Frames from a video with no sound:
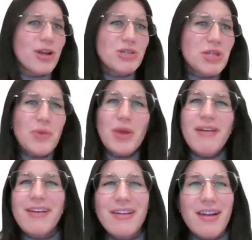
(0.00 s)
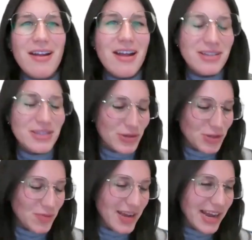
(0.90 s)
question that we got on our
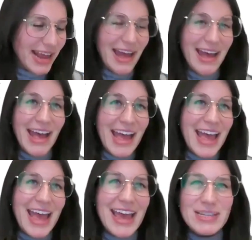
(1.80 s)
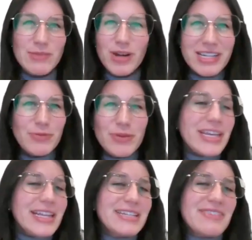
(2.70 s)
social media is, what is
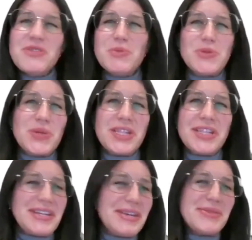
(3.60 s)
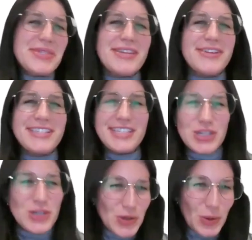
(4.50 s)
really the difference between the Neo
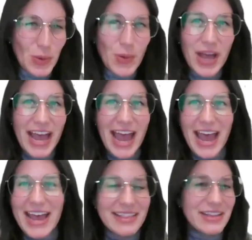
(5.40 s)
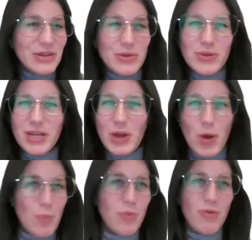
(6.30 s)
Series 2 and the new
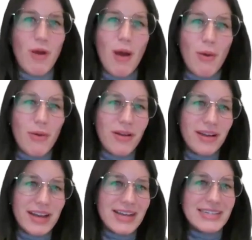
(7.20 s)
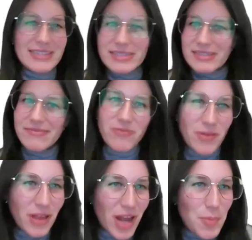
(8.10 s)
Neo Pro? Because
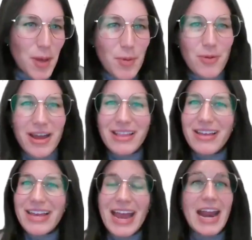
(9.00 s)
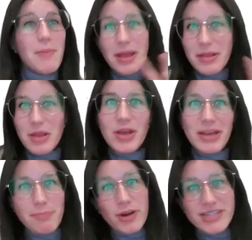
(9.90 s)
for a lot of people, right, looking at it might look
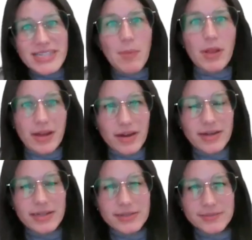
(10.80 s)
pretty similar.